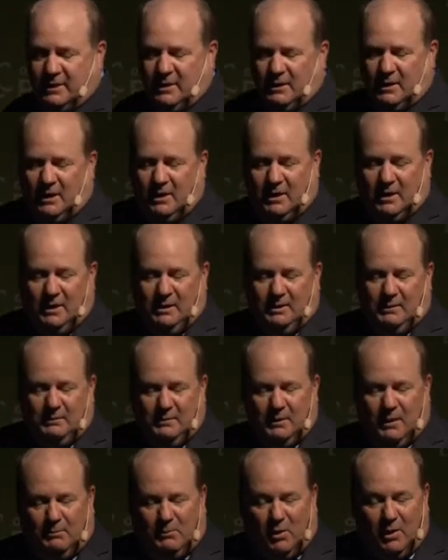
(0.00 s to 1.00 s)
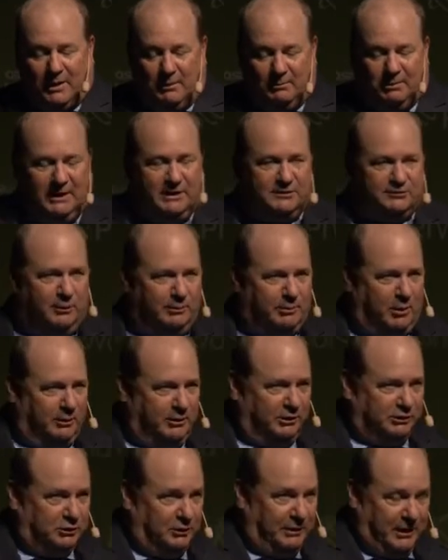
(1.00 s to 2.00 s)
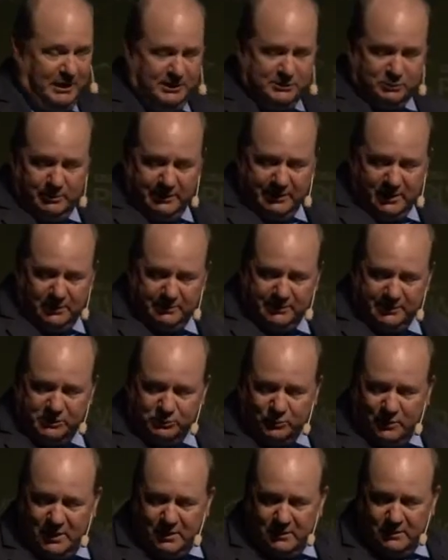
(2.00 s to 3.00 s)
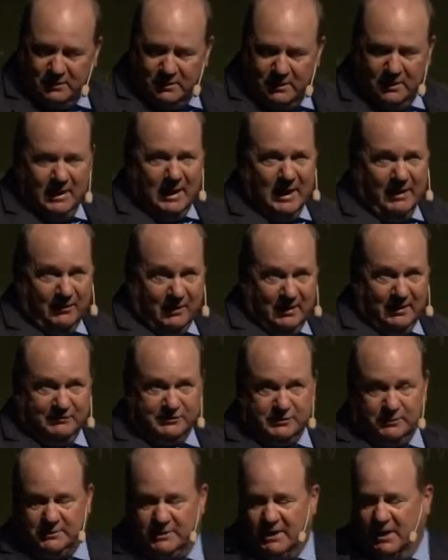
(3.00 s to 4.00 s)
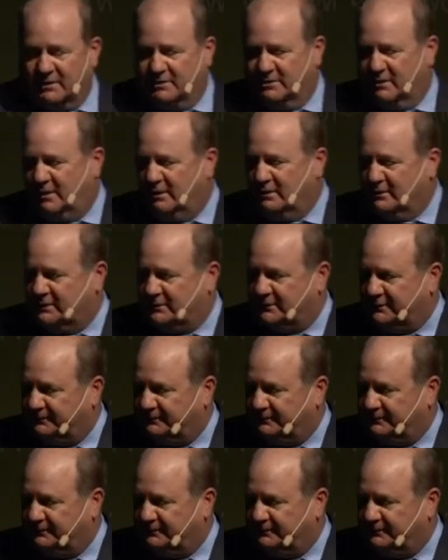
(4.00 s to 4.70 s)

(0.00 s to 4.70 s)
A marketplace for a partner showcase will be open as well, and they'll have some tech talks.